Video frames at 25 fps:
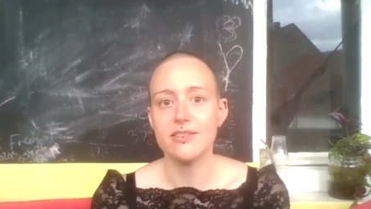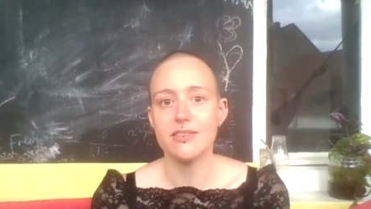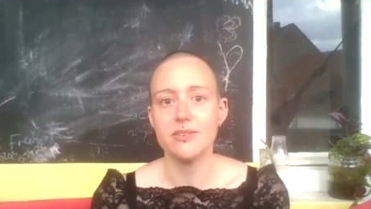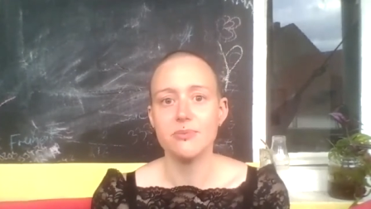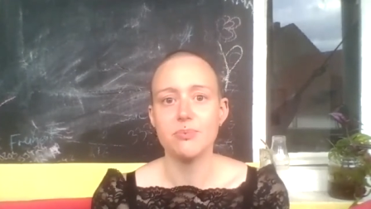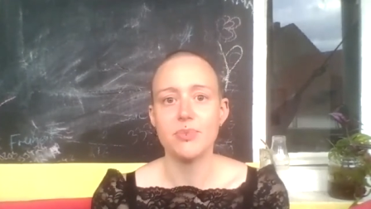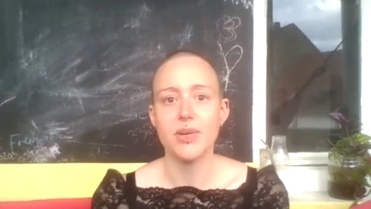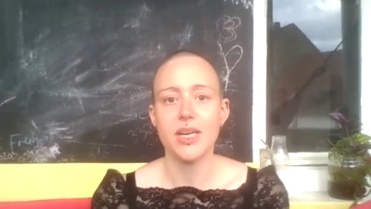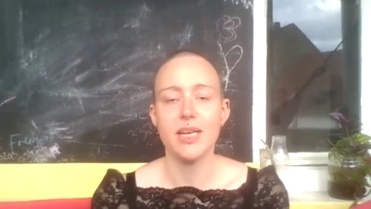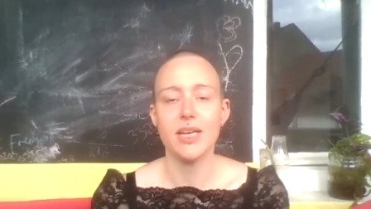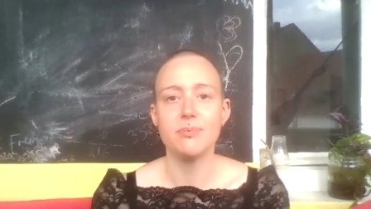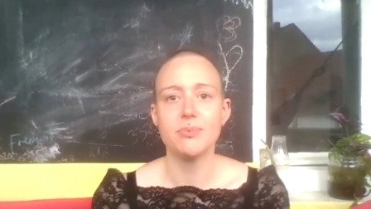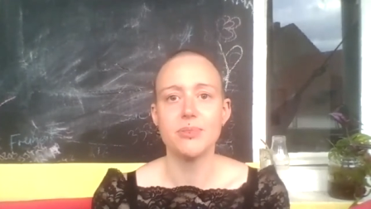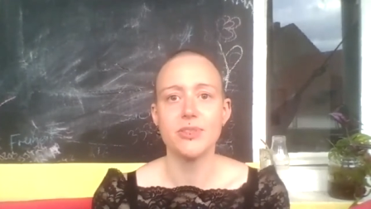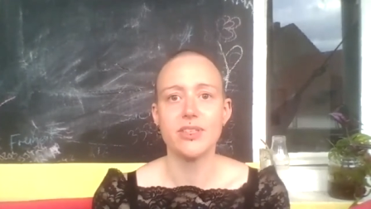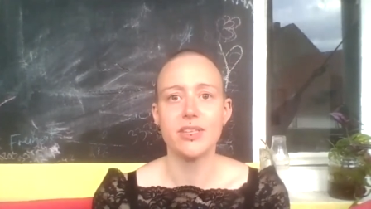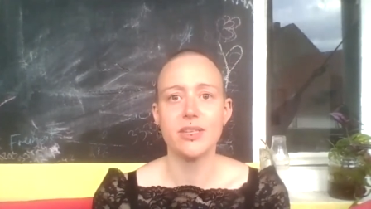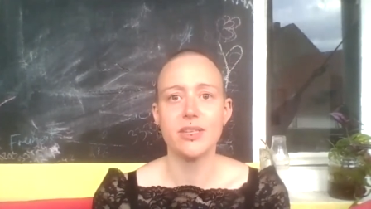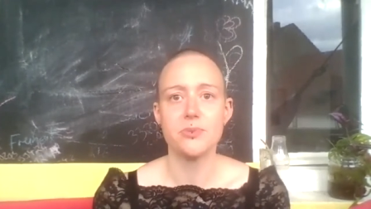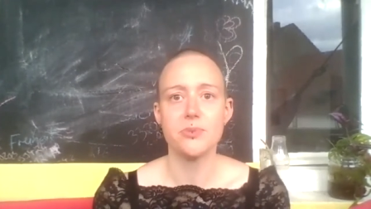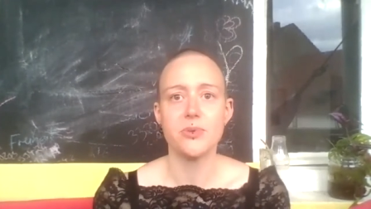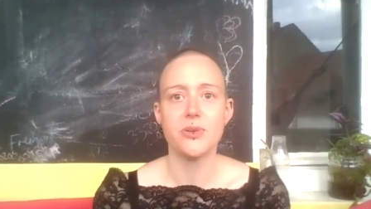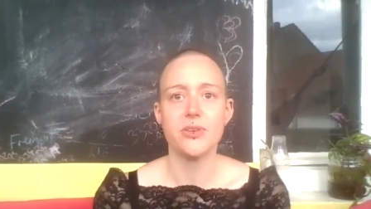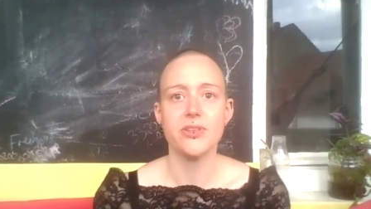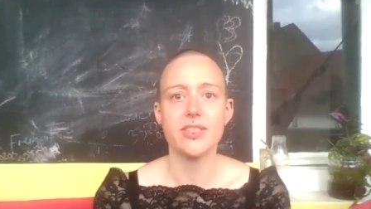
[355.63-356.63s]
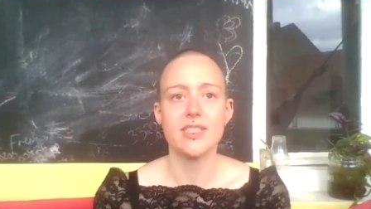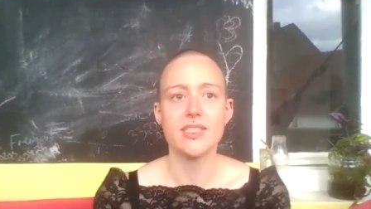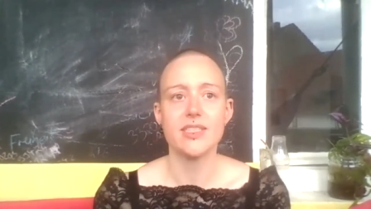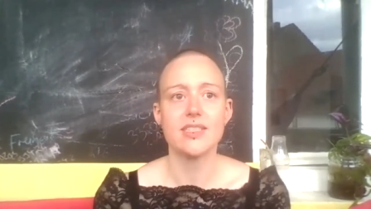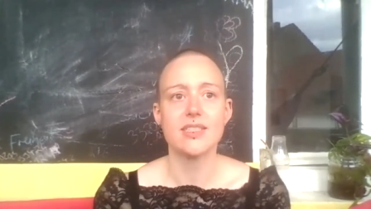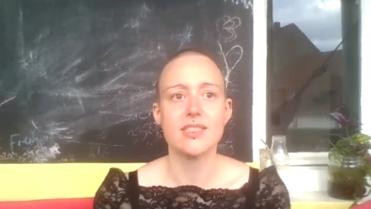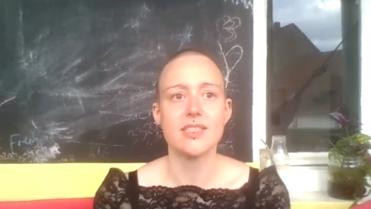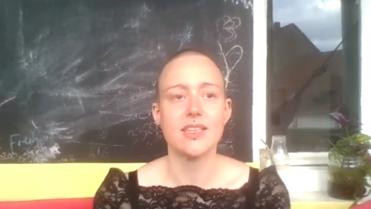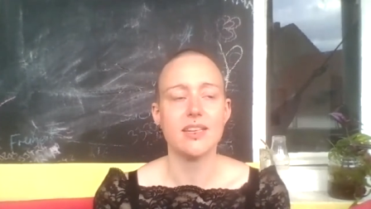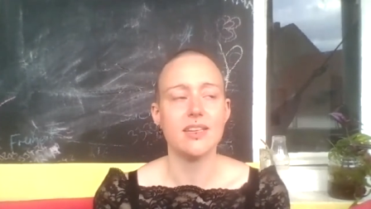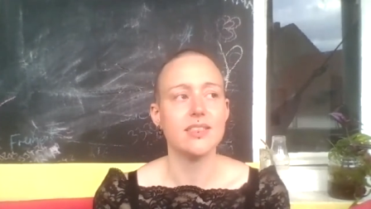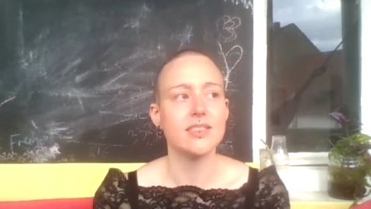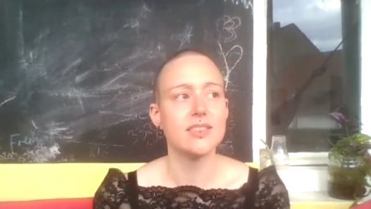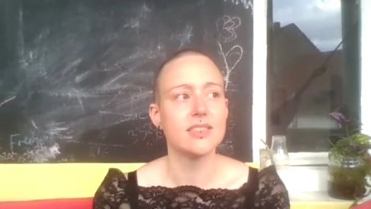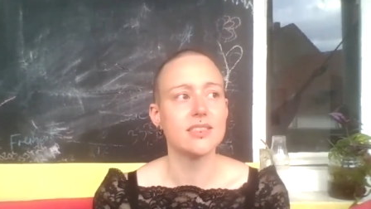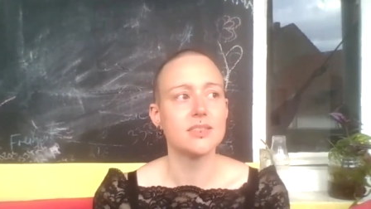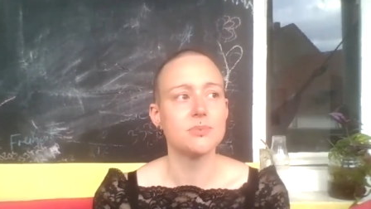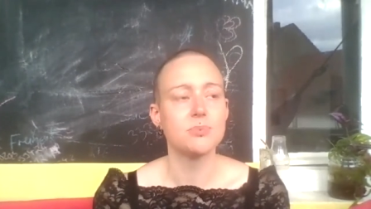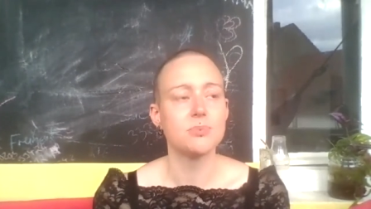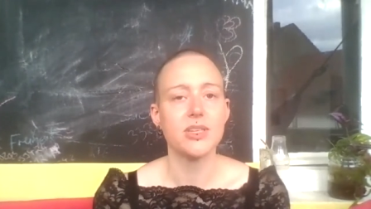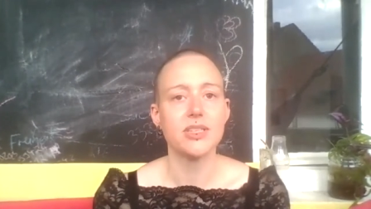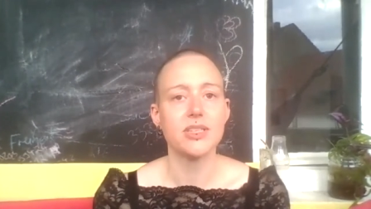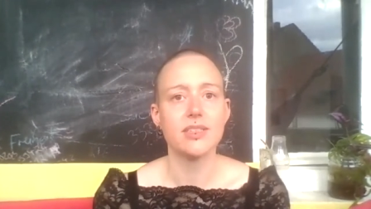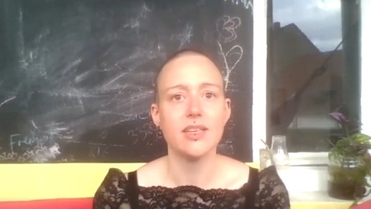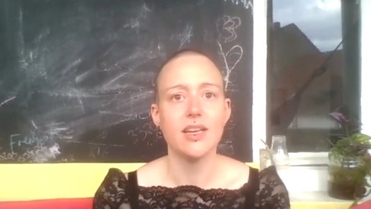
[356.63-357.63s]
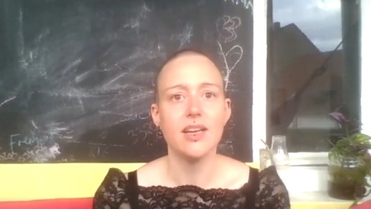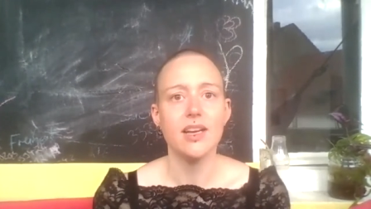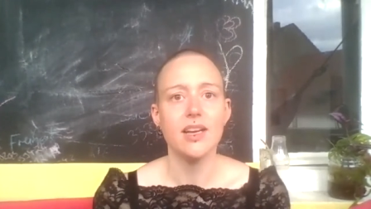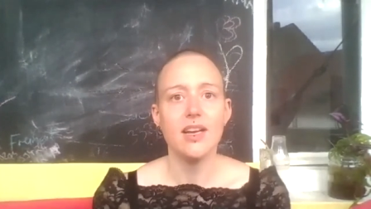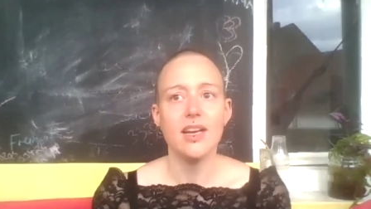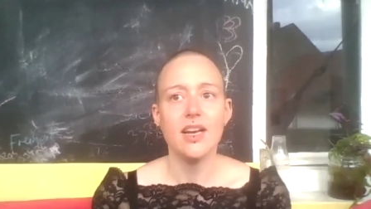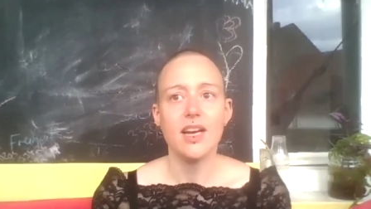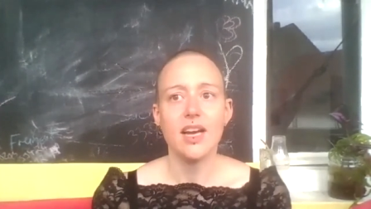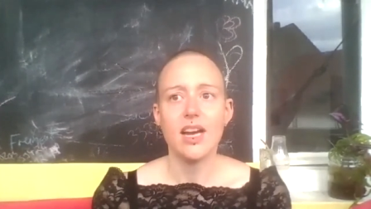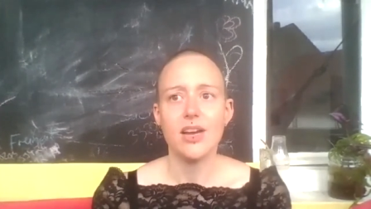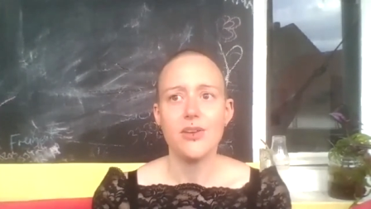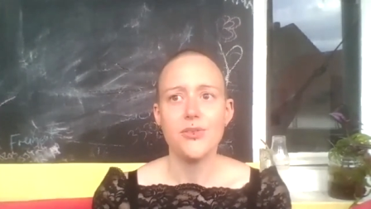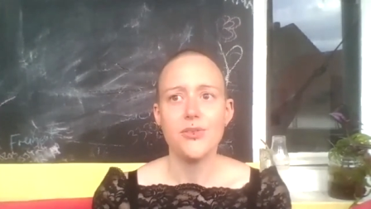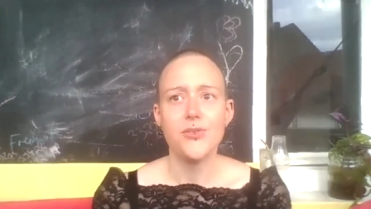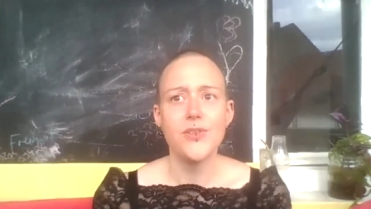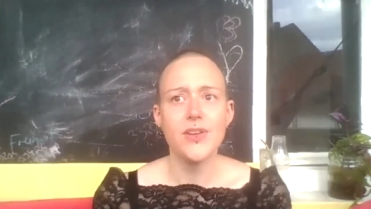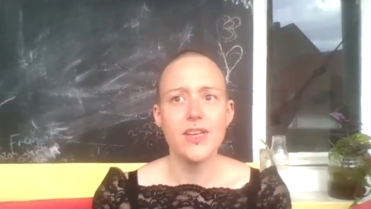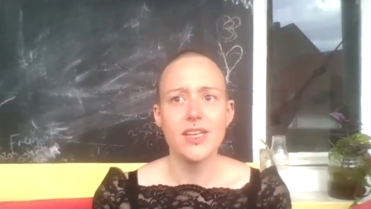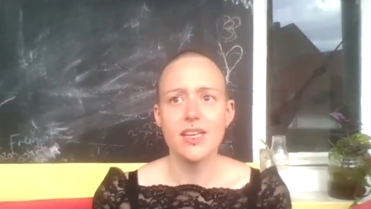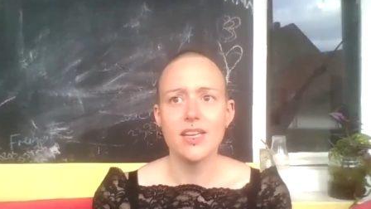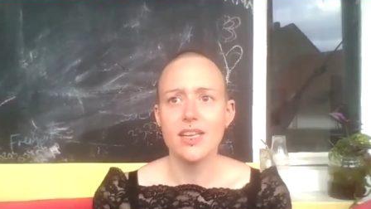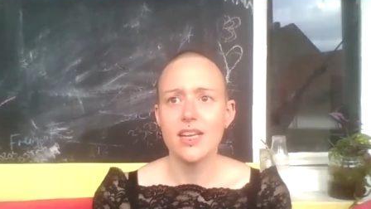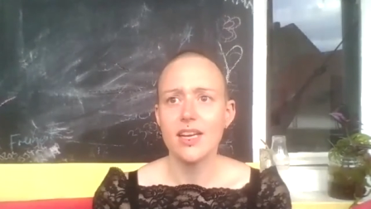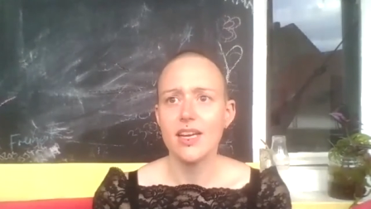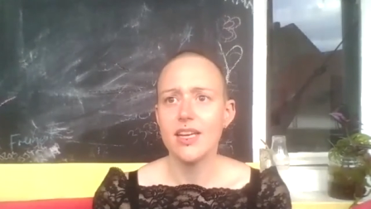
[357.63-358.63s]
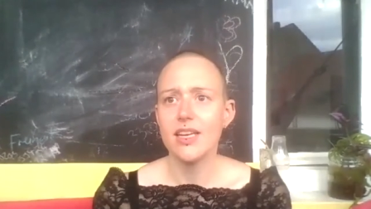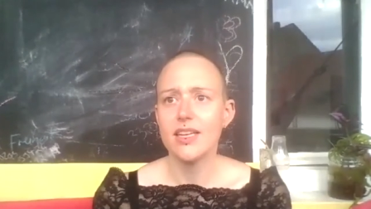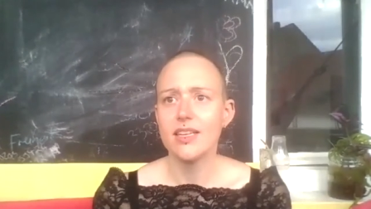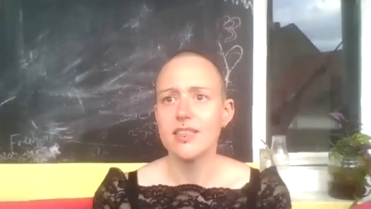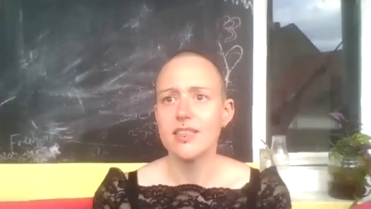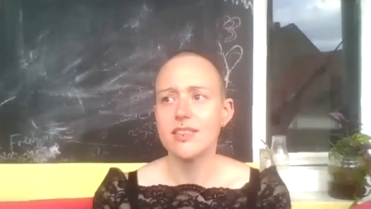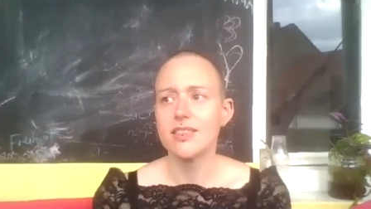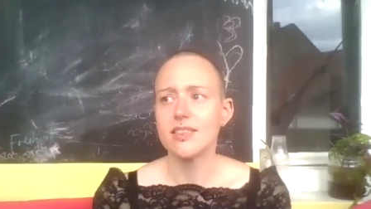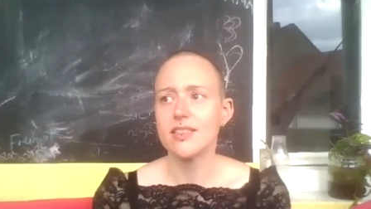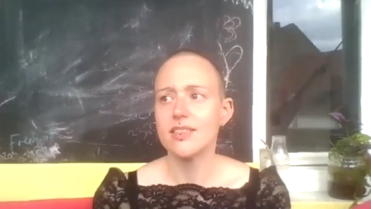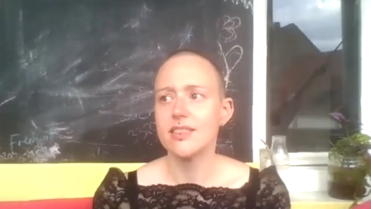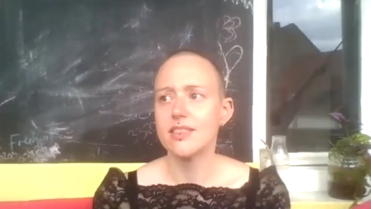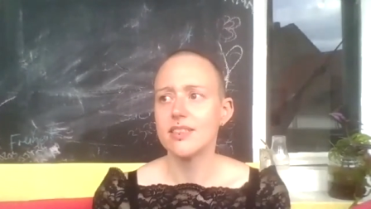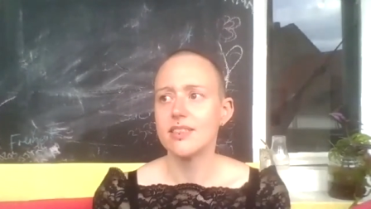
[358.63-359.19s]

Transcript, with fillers: On paper, I work as a scientist, but I feel like uh,